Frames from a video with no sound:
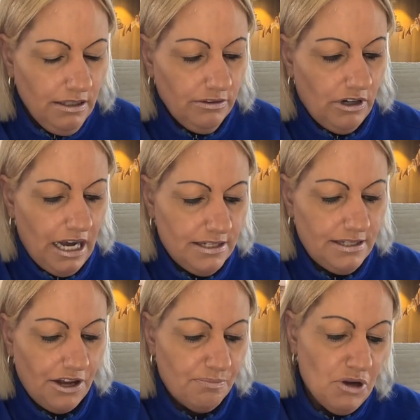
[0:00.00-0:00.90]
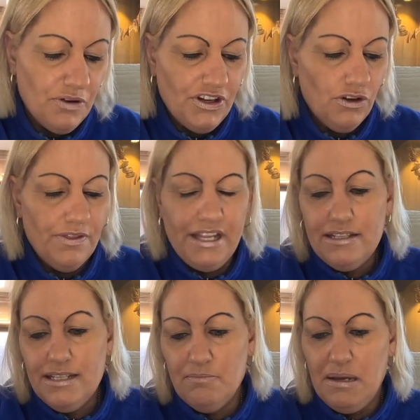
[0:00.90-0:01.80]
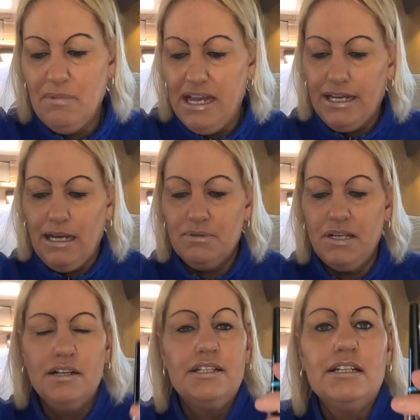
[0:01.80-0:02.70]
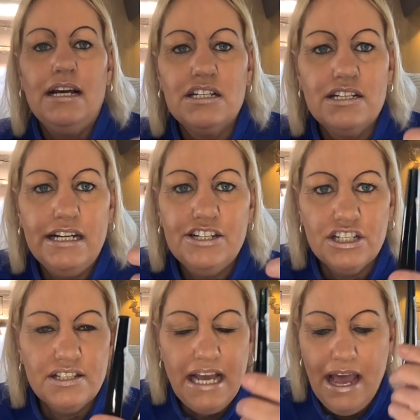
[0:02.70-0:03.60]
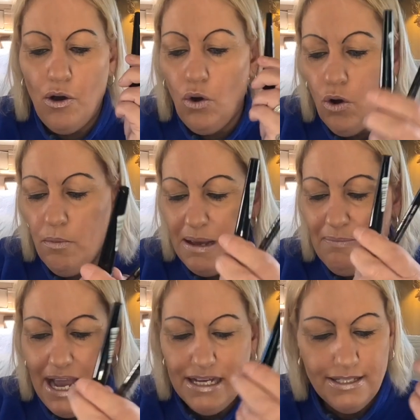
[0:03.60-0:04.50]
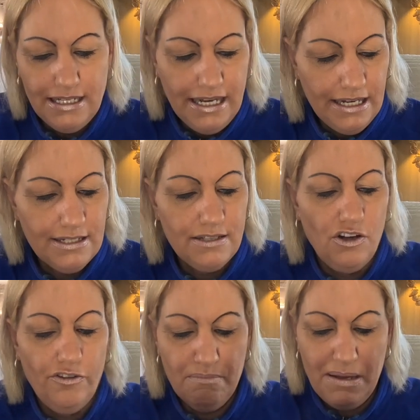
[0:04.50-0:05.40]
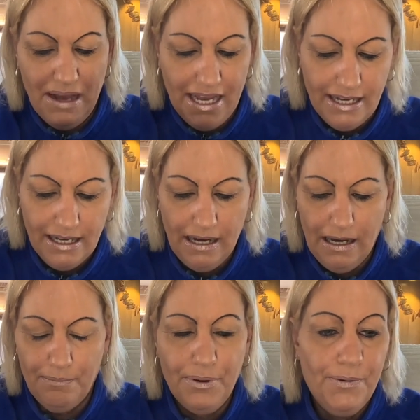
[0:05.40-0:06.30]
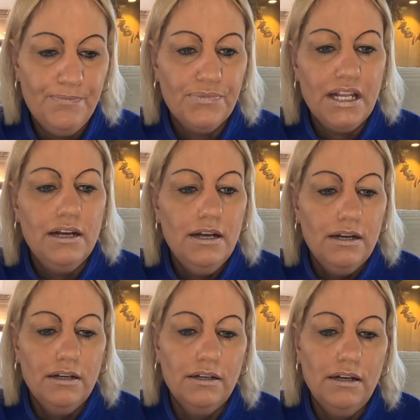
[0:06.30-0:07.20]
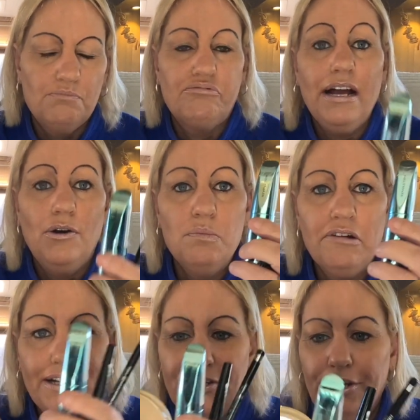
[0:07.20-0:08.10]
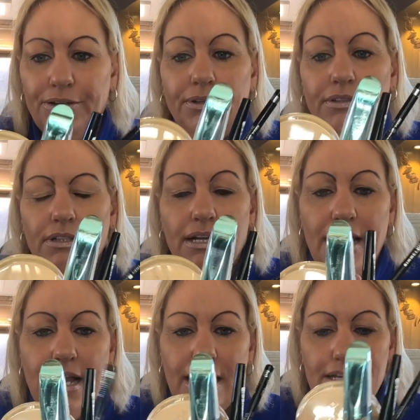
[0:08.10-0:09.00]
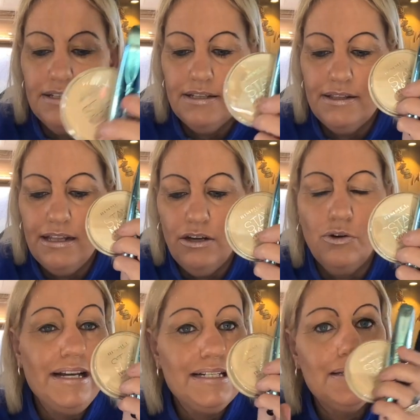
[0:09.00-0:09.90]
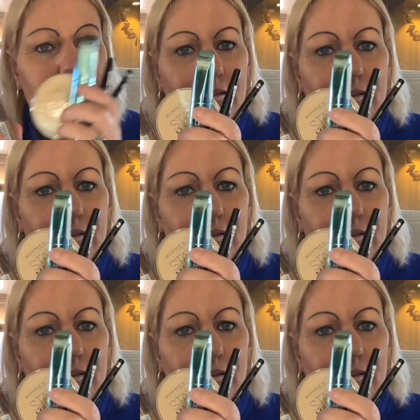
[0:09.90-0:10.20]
Right, so moving on then to me makeup. So I did actually just get all me basics of me makeup, all brand new, and they're always